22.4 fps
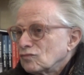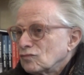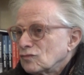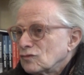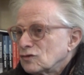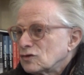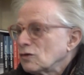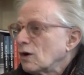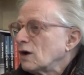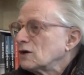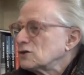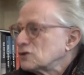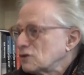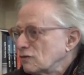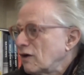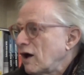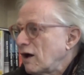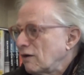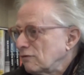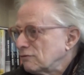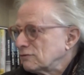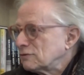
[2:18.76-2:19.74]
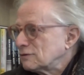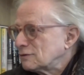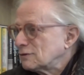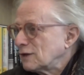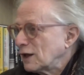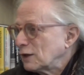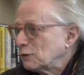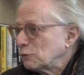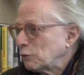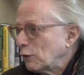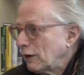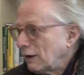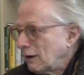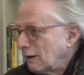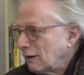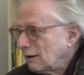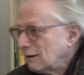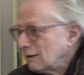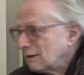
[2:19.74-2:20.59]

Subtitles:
so I survived that way,